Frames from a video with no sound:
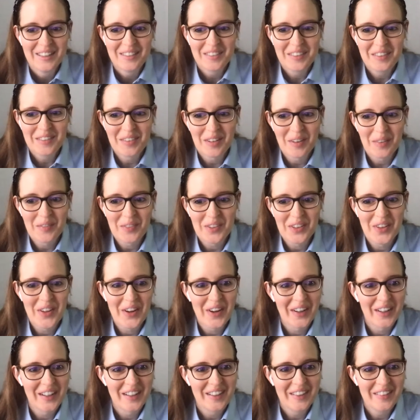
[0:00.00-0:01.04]
We've all been
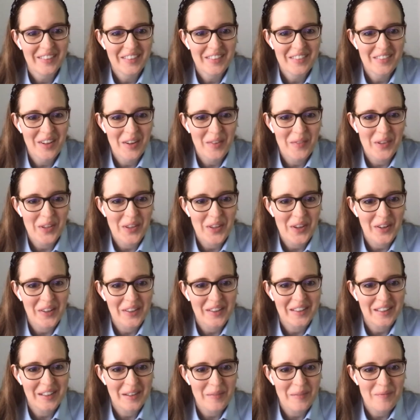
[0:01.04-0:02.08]
there.
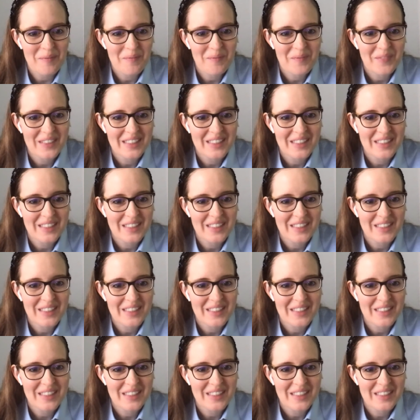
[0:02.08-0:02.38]
Yep.